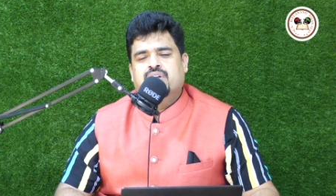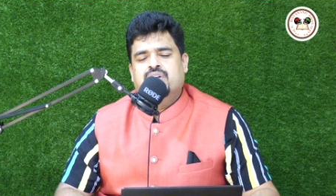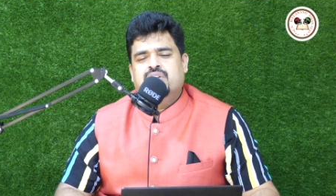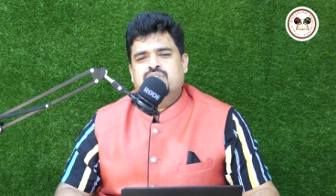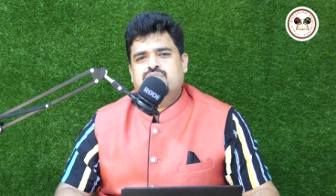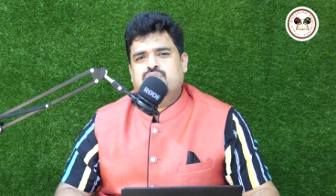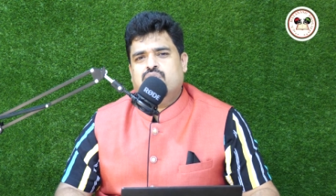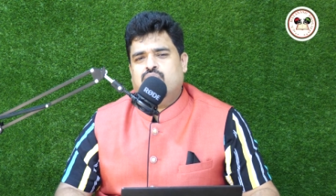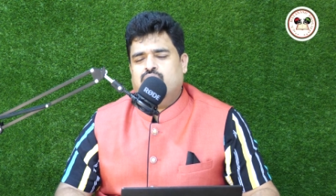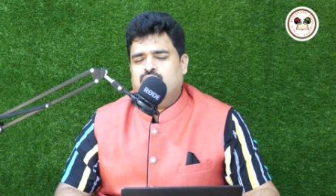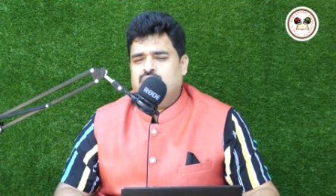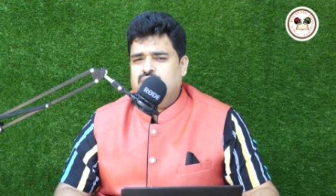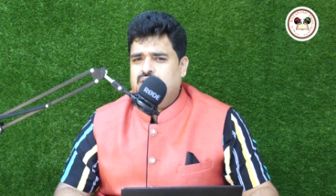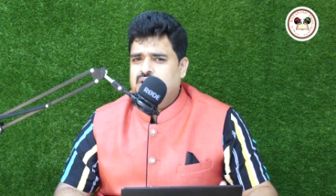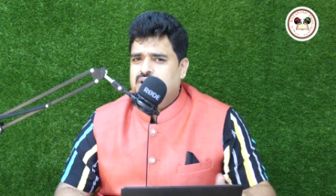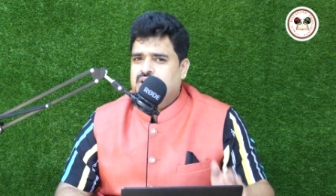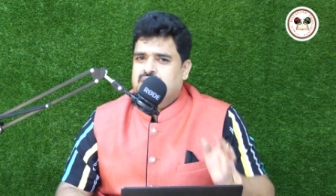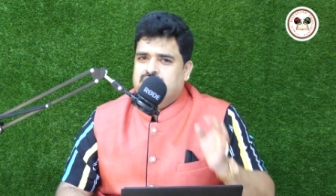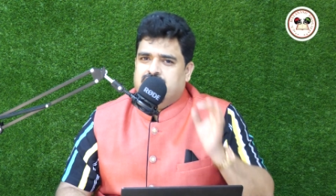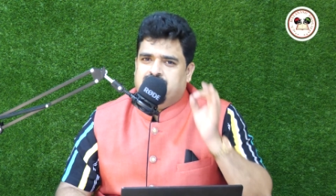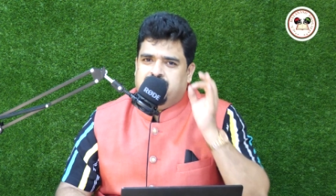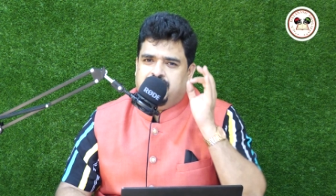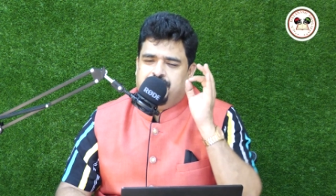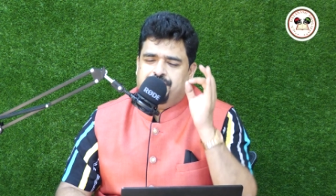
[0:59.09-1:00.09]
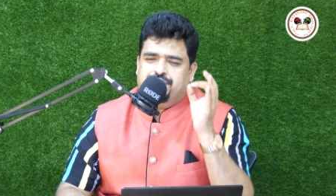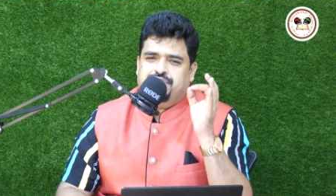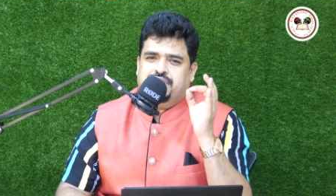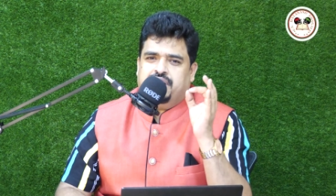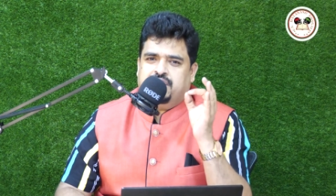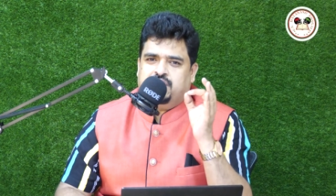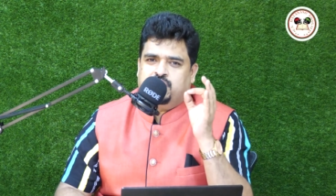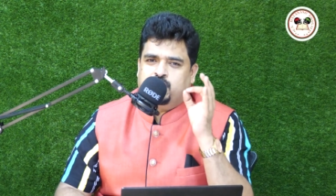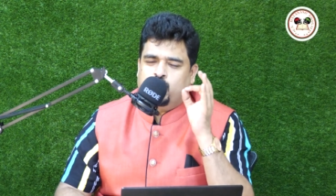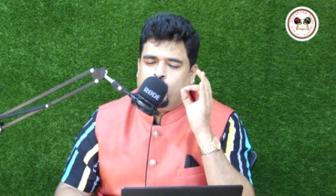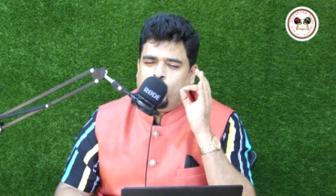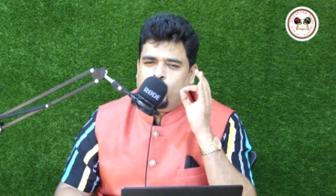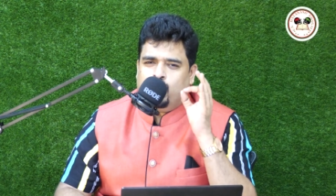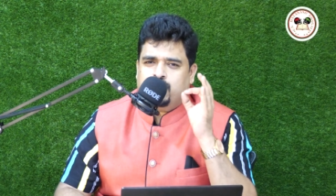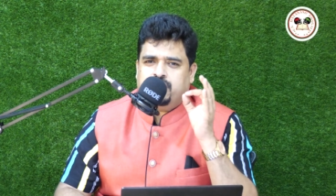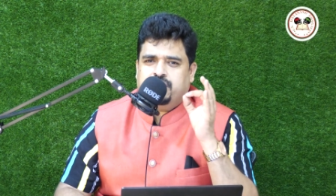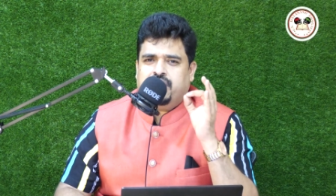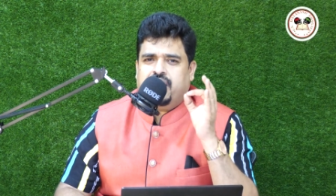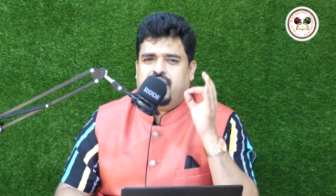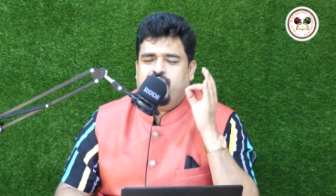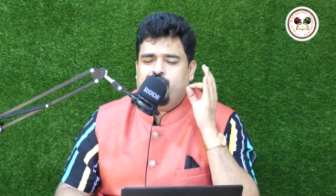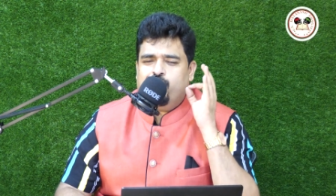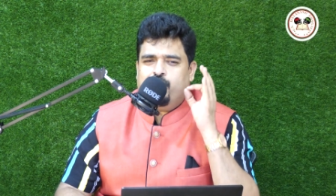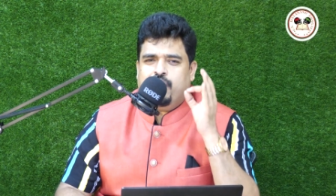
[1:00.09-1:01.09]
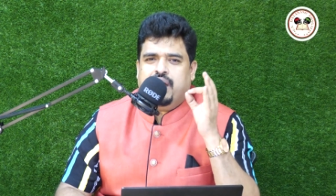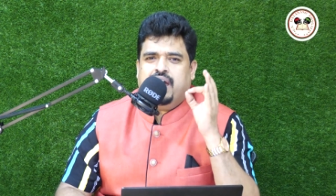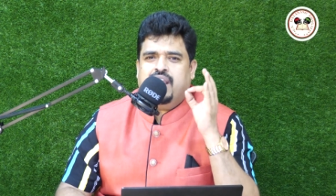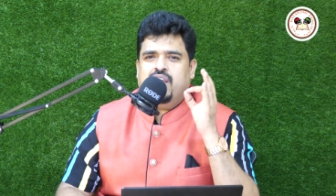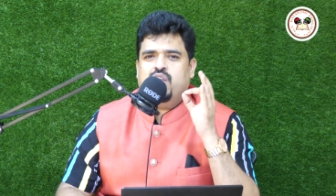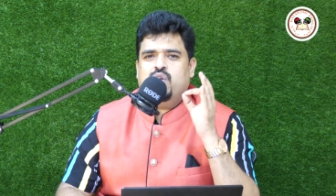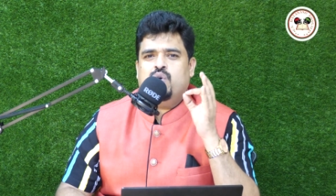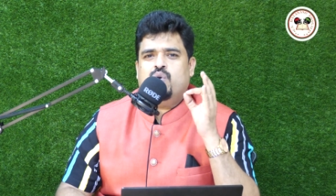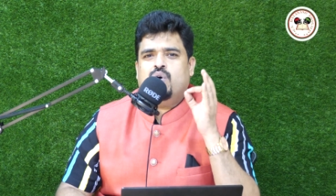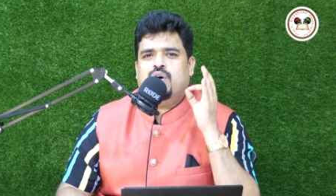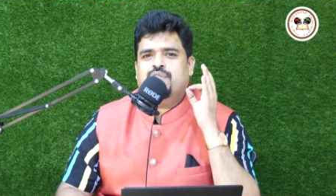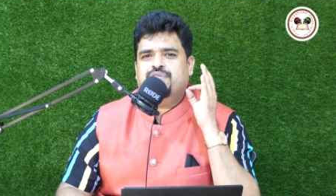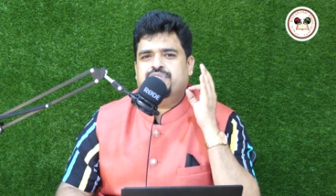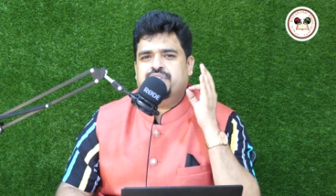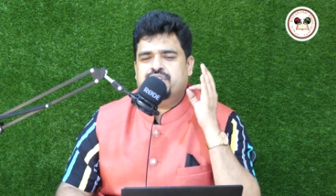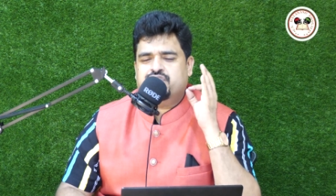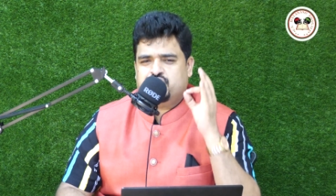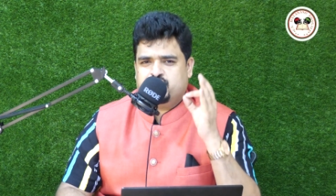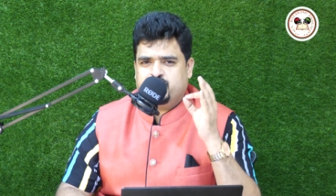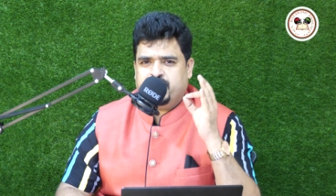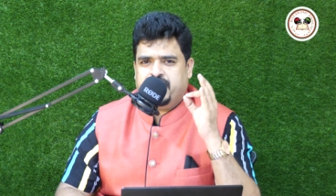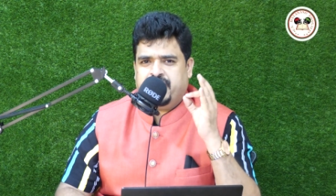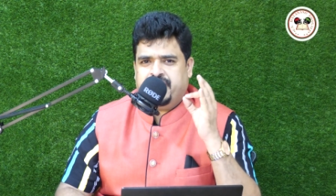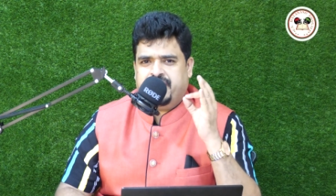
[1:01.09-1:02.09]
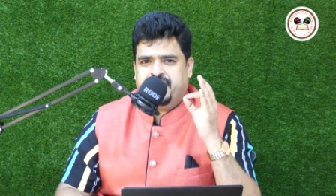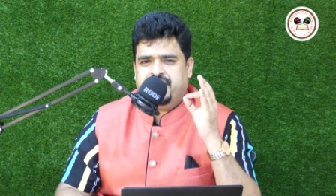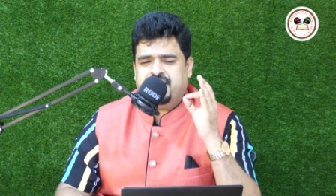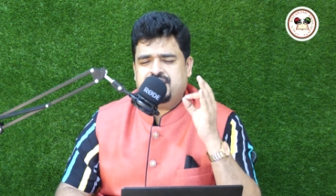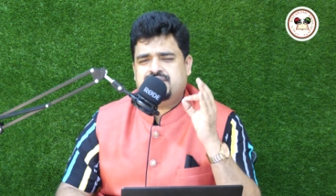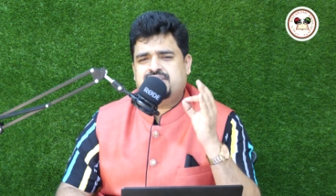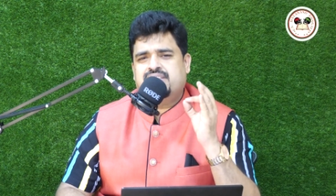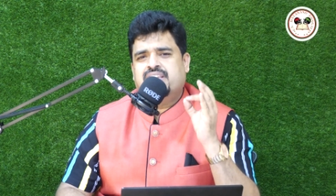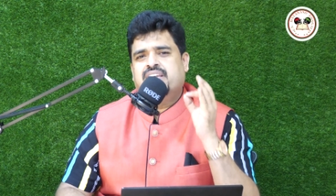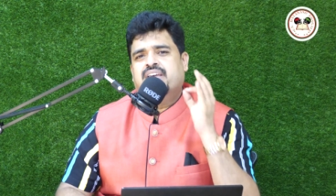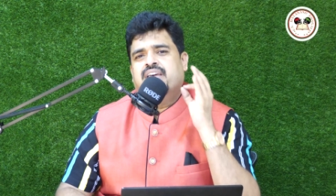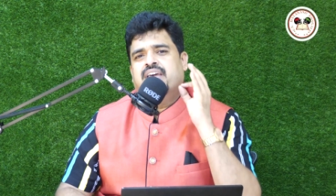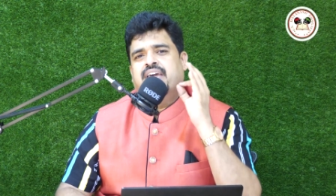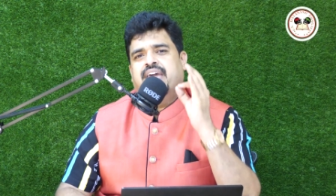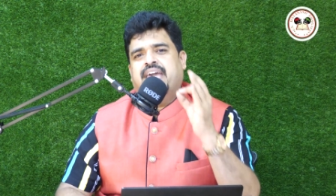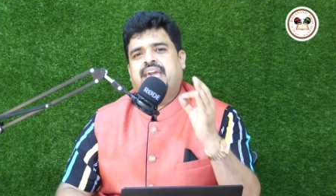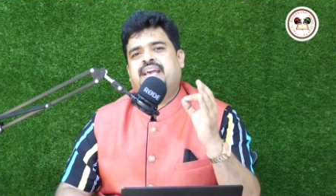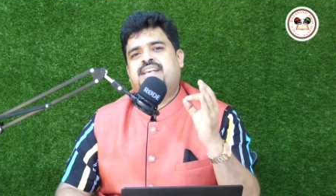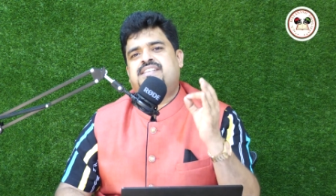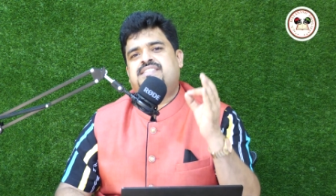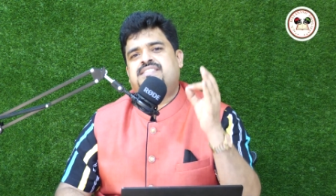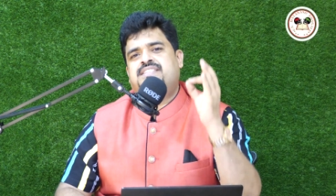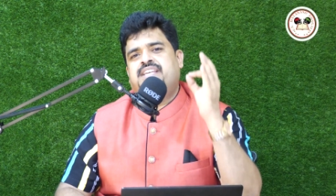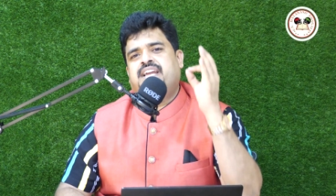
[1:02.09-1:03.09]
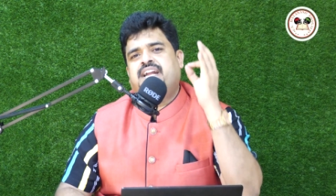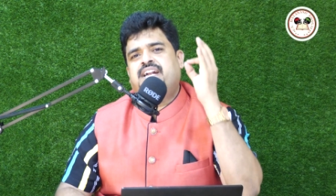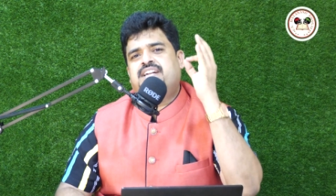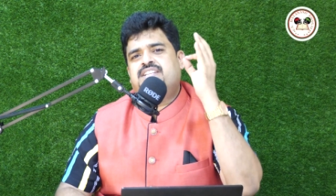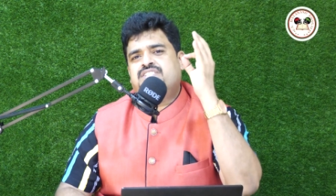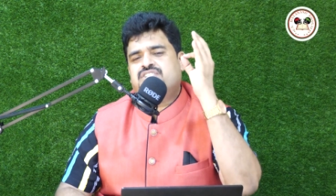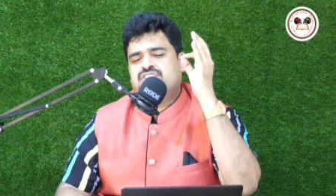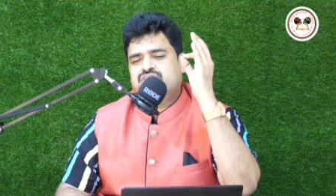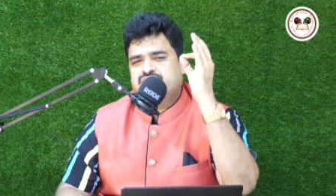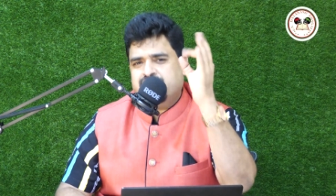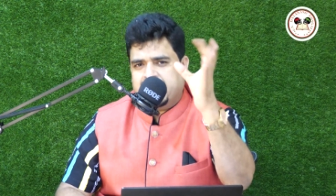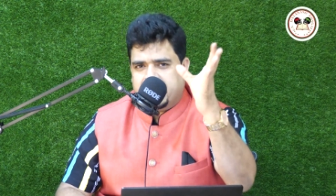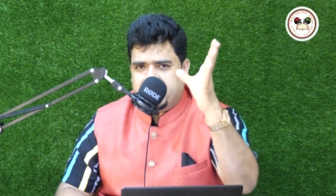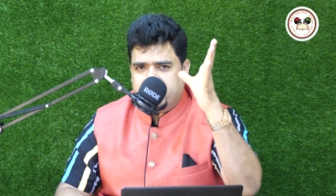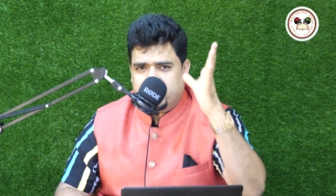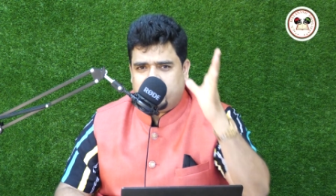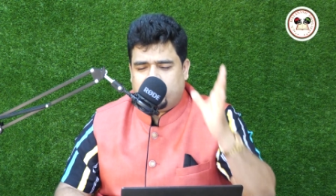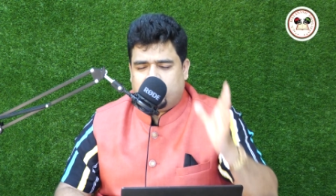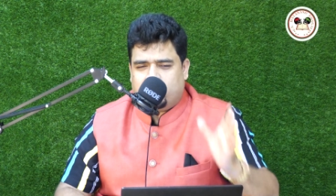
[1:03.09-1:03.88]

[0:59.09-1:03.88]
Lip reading: So, if the total value of the shares exceeds 10